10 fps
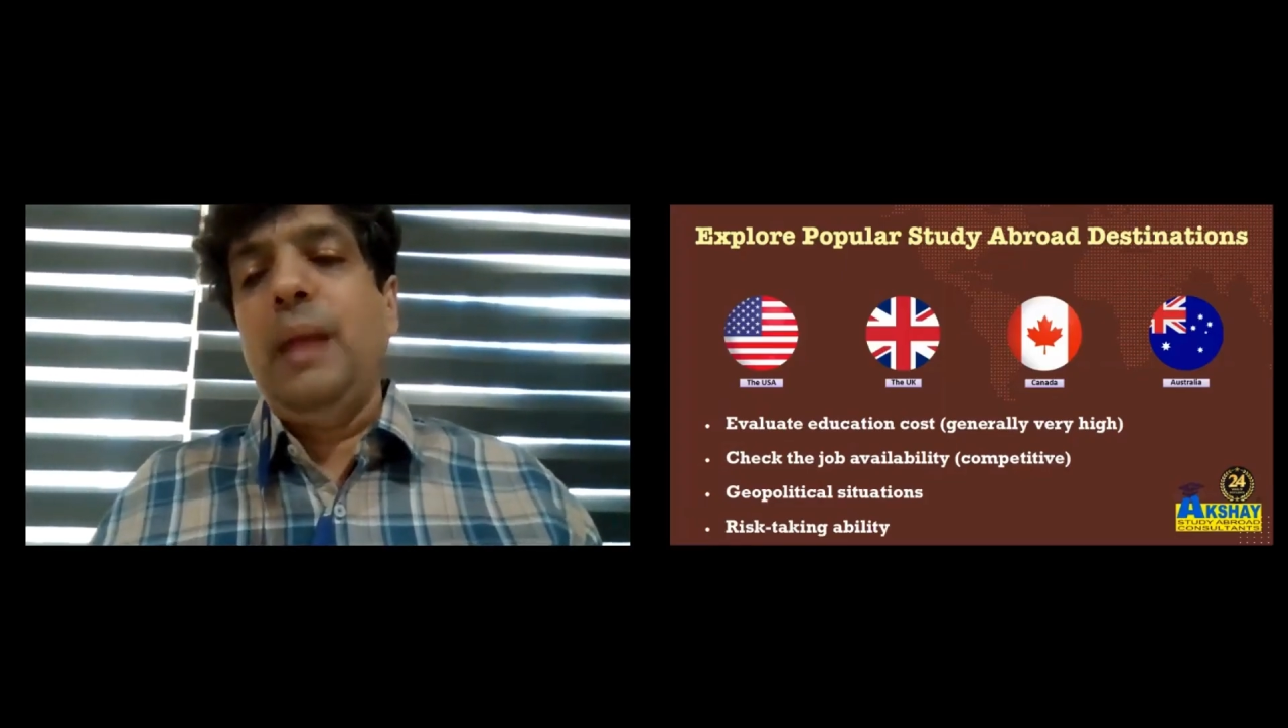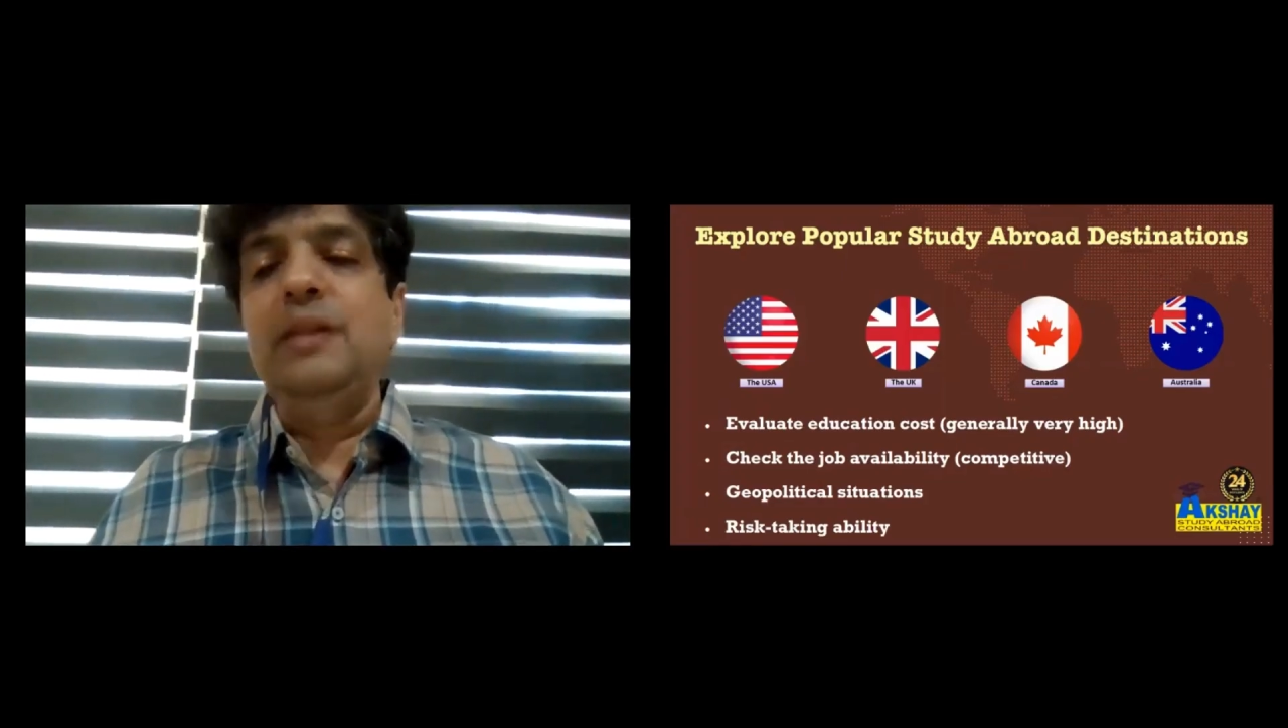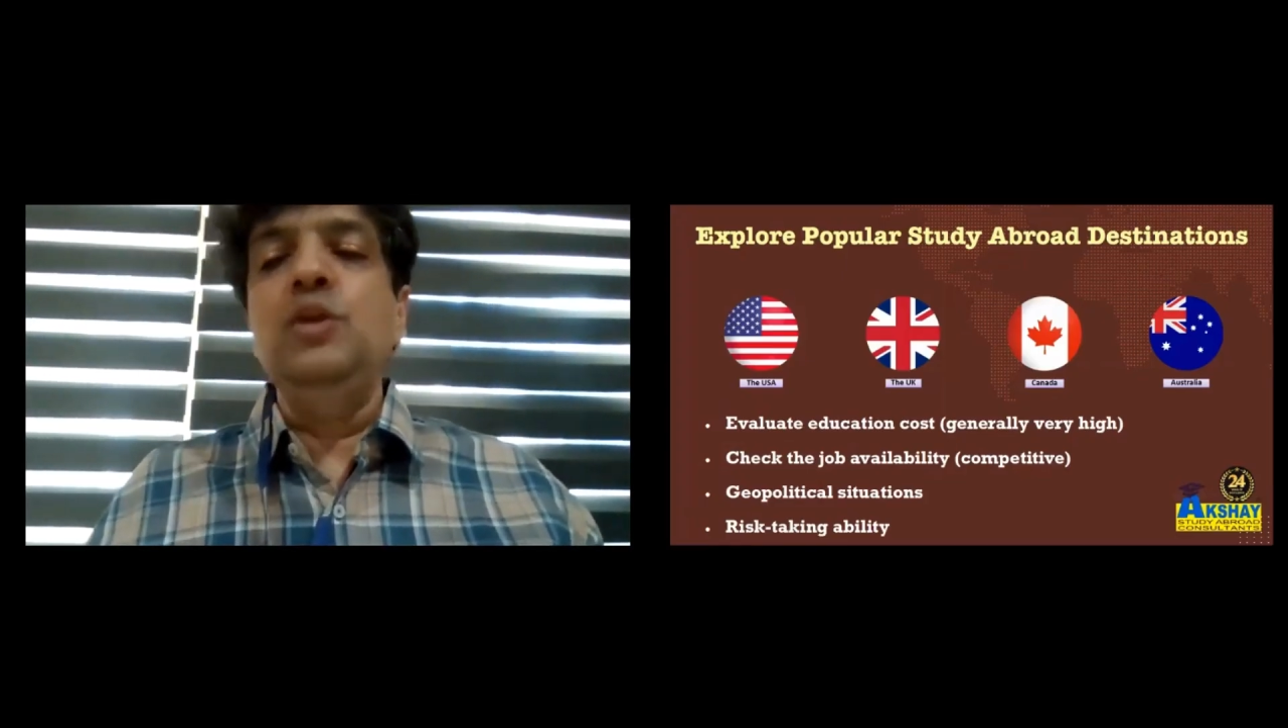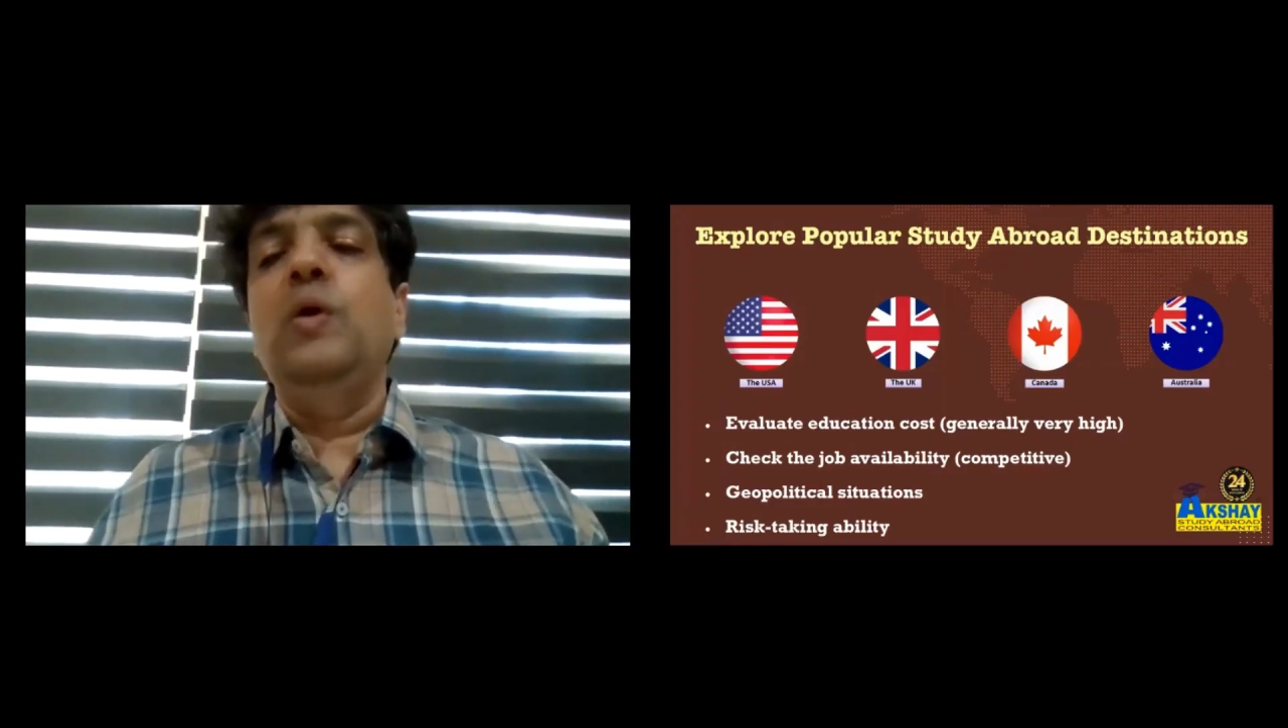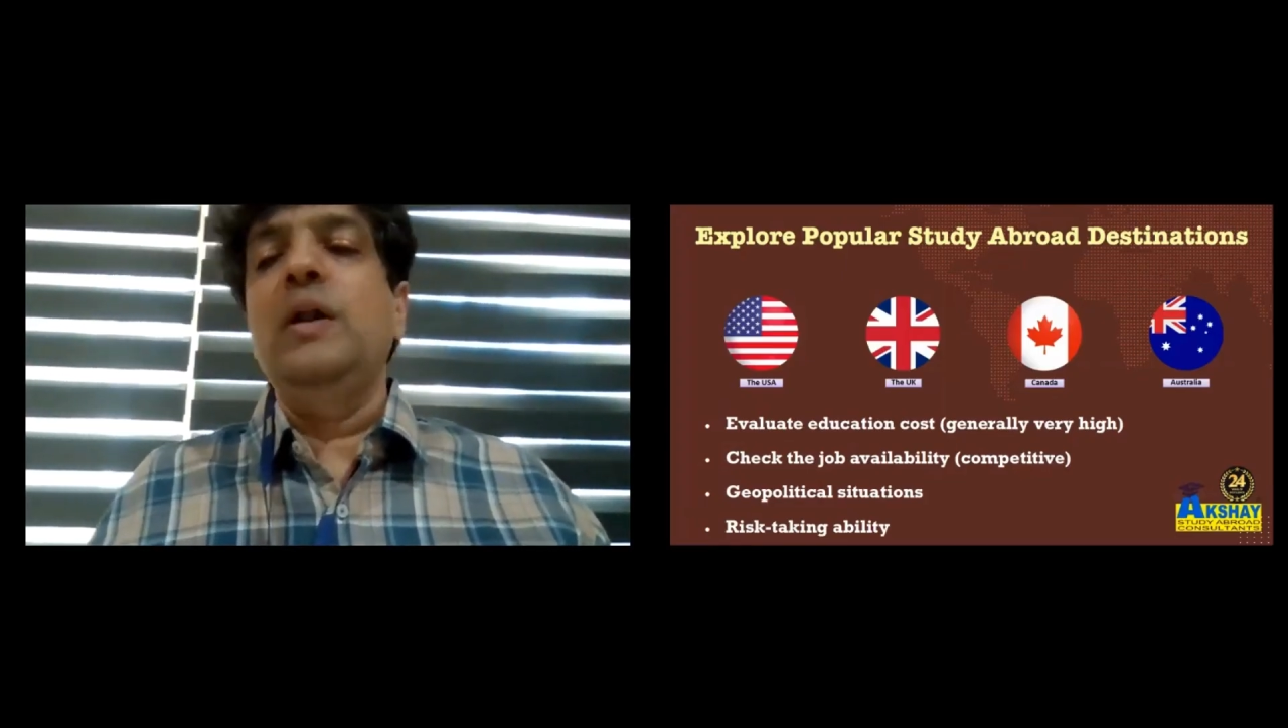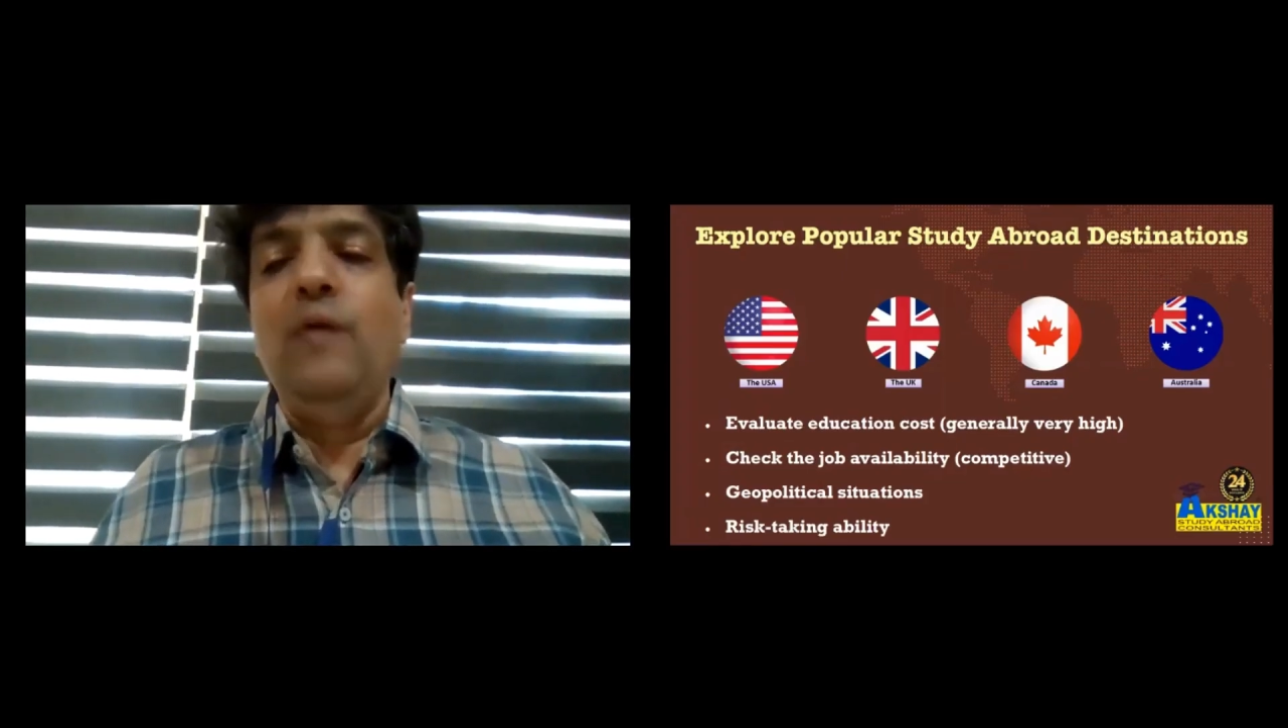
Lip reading: done your